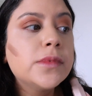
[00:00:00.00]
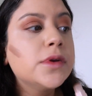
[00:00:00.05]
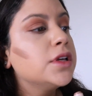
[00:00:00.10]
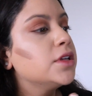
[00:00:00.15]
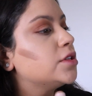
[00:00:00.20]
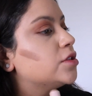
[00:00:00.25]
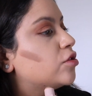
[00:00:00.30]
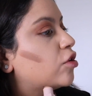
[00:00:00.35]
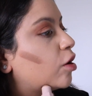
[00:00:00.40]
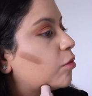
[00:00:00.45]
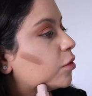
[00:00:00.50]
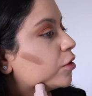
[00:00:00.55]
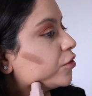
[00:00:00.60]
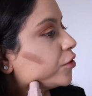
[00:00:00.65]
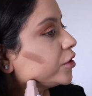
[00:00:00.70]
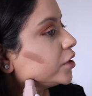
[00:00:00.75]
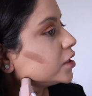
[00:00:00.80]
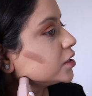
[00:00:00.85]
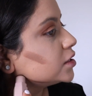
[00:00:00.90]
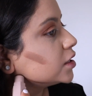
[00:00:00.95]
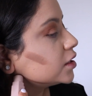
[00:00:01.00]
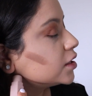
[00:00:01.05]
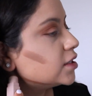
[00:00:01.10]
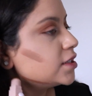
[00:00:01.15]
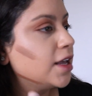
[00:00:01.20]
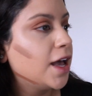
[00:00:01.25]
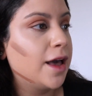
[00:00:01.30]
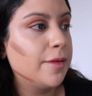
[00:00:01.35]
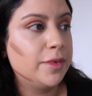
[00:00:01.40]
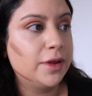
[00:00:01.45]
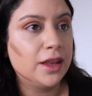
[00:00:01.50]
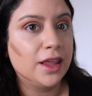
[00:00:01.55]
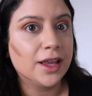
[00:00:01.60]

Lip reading: It's normal for things like this happen.